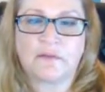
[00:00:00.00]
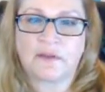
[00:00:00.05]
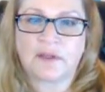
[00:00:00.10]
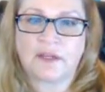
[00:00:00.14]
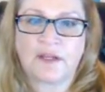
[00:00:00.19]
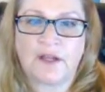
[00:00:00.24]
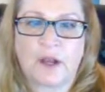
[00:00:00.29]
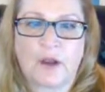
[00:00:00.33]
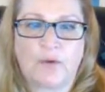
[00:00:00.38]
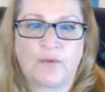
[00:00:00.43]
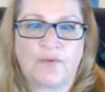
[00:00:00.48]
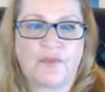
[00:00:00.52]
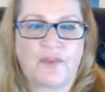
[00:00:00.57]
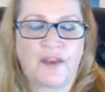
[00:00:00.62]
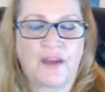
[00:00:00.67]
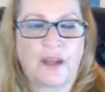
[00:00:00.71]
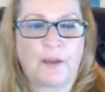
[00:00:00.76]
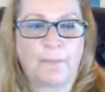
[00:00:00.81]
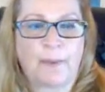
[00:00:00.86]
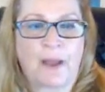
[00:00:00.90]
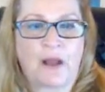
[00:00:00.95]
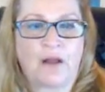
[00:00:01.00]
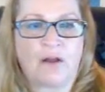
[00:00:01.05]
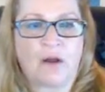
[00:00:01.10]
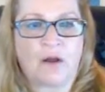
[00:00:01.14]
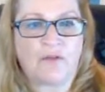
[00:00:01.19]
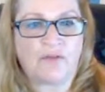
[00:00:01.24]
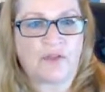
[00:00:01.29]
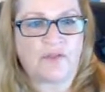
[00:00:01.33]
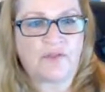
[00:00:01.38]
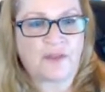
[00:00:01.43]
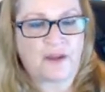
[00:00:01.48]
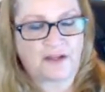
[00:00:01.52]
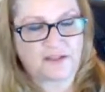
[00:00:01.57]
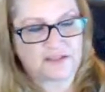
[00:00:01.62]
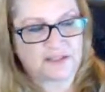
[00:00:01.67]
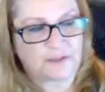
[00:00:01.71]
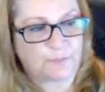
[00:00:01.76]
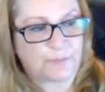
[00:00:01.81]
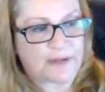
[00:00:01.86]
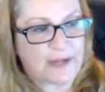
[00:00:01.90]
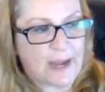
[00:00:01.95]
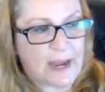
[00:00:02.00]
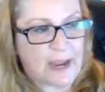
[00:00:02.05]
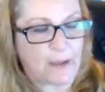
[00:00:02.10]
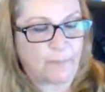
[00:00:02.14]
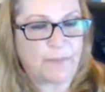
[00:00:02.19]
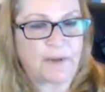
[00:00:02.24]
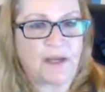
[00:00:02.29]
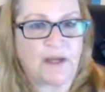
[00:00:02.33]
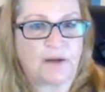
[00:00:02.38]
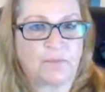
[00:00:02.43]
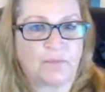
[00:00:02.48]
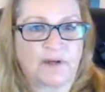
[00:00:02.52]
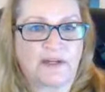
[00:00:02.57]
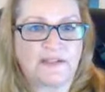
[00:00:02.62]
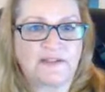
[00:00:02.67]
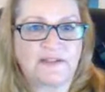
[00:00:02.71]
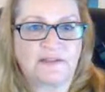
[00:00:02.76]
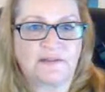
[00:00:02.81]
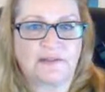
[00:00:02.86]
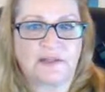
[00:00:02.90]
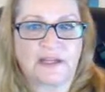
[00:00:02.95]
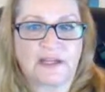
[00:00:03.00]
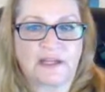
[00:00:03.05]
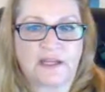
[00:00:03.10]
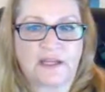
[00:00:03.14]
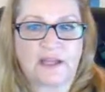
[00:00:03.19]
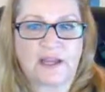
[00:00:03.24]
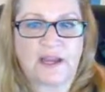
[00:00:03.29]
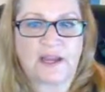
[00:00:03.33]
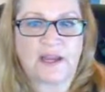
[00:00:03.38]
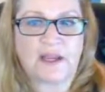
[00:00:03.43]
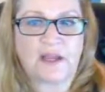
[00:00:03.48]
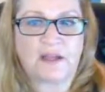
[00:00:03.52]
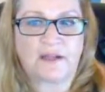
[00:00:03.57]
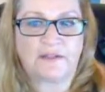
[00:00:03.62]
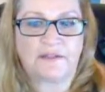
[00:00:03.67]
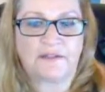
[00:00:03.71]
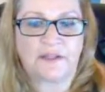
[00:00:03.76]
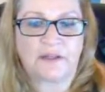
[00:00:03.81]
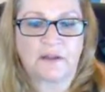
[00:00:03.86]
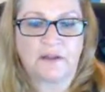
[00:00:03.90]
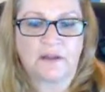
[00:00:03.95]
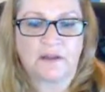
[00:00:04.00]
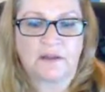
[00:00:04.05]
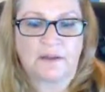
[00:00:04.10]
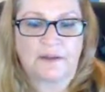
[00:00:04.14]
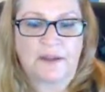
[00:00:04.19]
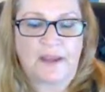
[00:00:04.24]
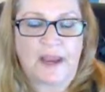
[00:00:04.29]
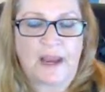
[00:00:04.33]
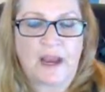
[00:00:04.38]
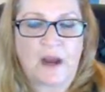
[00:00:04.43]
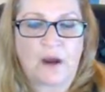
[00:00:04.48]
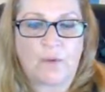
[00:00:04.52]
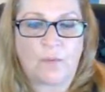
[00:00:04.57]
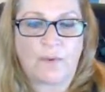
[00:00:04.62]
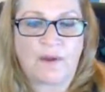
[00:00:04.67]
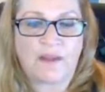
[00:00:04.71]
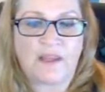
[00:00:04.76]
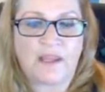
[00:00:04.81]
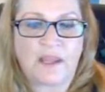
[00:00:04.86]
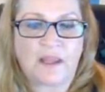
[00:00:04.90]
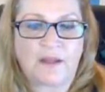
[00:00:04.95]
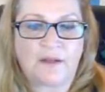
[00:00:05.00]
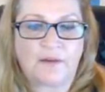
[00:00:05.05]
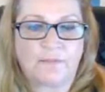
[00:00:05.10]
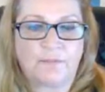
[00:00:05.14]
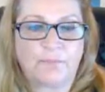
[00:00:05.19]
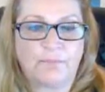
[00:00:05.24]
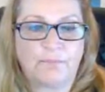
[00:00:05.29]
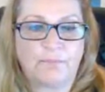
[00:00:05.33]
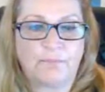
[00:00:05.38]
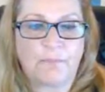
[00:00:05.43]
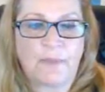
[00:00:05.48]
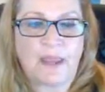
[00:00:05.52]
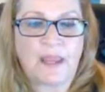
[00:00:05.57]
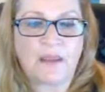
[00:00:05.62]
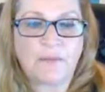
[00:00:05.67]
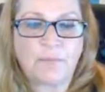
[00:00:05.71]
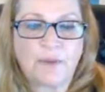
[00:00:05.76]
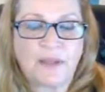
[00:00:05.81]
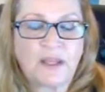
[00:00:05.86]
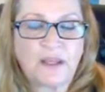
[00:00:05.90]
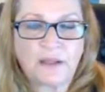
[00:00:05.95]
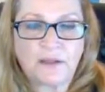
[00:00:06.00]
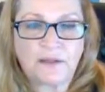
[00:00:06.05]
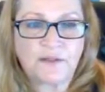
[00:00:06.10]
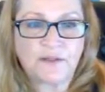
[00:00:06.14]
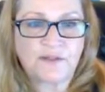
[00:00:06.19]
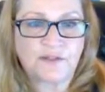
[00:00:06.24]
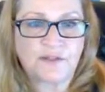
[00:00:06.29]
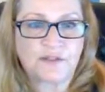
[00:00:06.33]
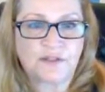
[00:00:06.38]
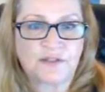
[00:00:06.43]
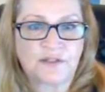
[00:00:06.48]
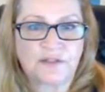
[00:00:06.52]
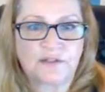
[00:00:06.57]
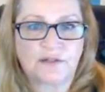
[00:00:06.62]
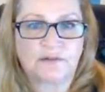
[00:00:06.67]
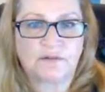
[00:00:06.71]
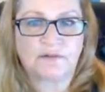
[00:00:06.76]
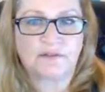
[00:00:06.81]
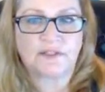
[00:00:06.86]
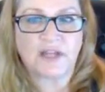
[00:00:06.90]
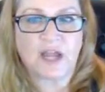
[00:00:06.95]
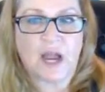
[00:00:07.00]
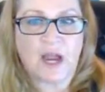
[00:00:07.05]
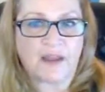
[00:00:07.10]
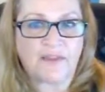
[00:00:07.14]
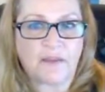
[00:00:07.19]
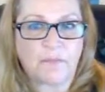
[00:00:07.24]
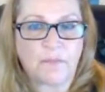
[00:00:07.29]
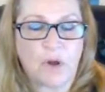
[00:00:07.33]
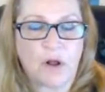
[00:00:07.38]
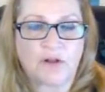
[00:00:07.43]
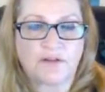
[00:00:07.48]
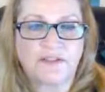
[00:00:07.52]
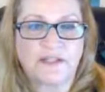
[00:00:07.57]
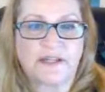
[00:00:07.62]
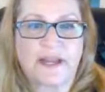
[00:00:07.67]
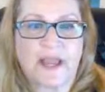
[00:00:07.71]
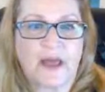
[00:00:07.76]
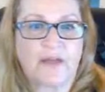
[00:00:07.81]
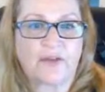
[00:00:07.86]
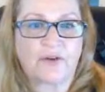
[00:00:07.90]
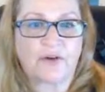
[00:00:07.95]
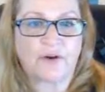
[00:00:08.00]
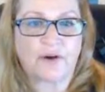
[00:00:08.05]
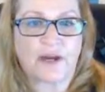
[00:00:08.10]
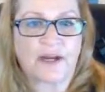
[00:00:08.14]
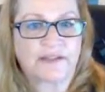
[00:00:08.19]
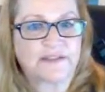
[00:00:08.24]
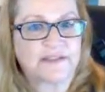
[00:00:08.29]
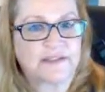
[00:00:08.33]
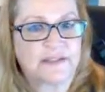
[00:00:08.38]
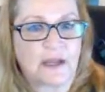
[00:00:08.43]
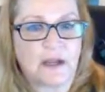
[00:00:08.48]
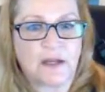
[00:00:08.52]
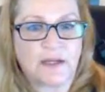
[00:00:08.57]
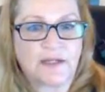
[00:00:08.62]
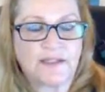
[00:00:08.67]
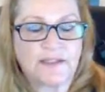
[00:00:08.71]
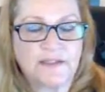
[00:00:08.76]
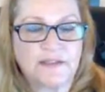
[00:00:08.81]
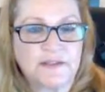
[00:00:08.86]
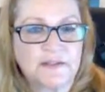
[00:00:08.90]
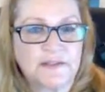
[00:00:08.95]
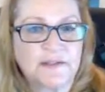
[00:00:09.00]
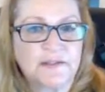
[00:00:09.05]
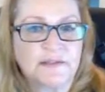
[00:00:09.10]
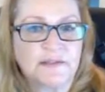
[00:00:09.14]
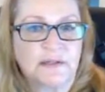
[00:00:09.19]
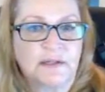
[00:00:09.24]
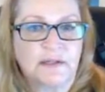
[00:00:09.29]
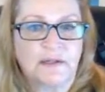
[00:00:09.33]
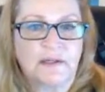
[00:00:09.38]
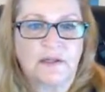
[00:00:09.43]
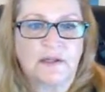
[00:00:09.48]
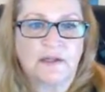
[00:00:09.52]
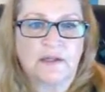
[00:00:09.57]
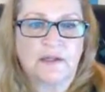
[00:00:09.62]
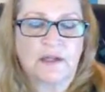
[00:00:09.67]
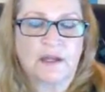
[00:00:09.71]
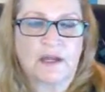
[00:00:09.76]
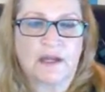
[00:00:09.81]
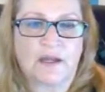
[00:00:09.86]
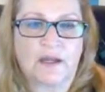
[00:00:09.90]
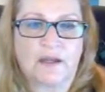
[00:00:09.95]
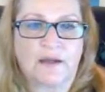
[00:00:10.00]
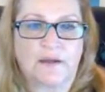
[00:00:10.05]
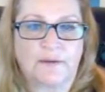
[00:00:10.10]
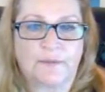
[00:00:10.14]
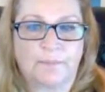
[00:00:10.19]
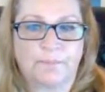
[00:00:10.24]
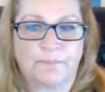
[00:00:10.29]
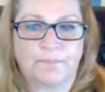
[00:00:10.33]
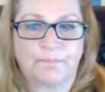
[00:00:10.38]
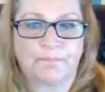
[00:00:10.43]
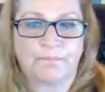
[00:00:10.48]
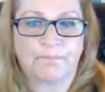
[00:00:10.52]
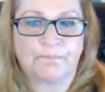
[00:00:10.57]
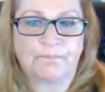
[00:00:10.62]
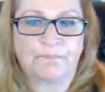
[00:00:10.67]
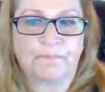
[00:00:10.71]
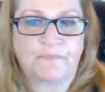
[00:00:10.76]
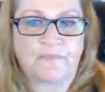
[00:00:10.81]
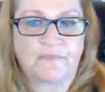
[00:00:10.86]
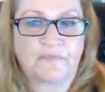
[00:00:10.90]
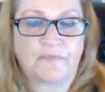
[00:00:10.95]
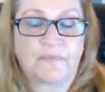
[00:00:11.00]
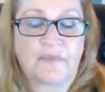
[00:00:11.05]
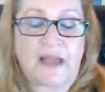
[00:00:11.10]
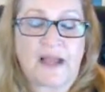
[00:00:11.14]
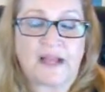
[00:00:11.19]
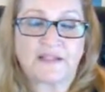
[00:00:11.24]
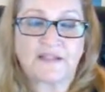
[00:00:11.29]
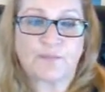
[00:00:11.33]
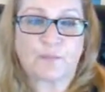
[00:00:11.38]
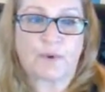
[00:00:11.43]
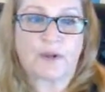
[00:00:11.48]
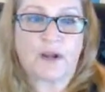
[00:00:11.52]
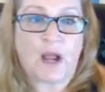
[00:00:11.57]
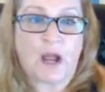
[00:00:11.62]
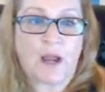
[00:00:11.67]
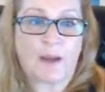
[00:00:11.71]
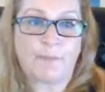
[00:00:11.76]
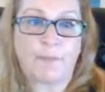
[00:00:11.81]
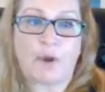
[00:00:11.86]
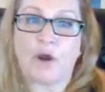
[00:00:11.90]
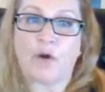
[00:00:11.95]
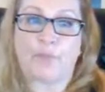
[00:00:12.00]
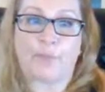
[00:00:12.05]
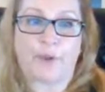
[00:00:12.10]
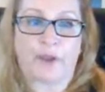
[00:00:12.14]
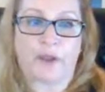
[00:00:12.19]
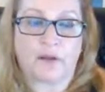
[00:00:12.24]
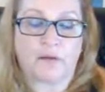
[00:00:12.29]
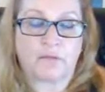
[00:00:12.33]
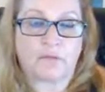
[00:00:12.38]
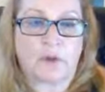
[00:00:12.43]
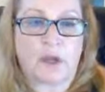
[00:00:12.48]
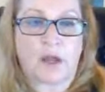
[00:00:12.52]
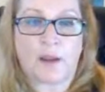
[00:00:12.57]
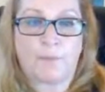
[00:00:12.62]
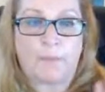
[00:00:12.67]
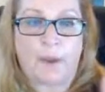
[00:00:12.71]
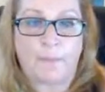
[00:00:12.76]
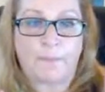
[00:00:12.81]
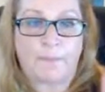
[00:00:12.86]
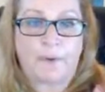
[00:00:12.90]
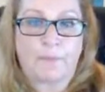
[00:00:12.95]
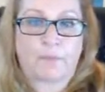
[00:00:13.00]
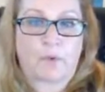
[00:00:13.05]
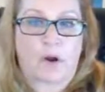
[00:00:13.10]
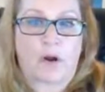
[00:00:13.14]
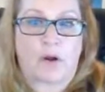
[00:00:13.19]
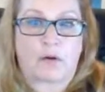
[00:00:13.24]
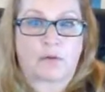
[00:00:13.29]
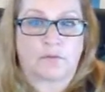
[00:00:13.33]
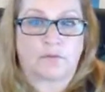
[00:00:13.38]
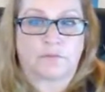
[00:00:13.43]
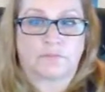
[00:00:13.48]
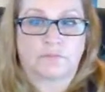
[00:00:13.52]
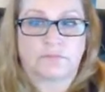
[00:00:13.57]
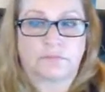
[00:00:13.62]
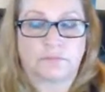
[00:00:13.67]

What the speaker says: You know, think about all the things that have been happening recently and how we can maybe tie them all together as signs. That's what I'm hoping. I might be wrong.